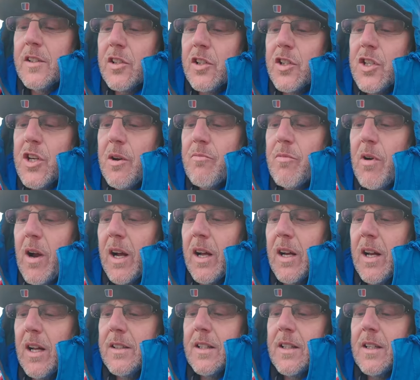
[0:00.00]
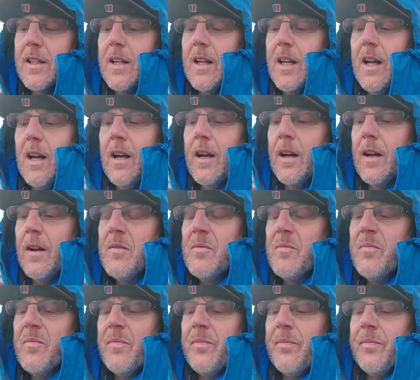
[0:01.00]
a shipwreck at the end of the day.
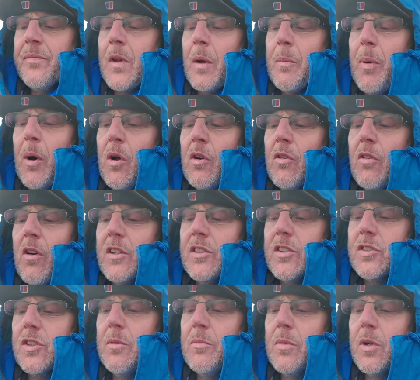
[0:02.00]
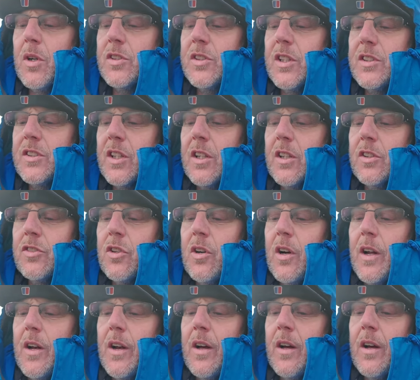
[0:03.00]
Polarizer's on because it's going to
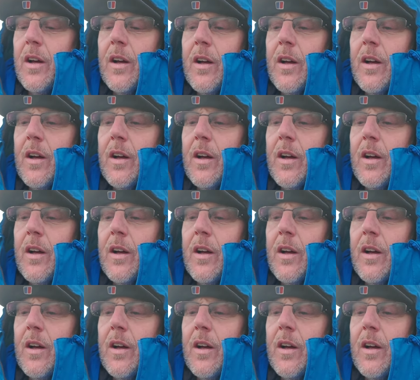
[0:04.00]
try and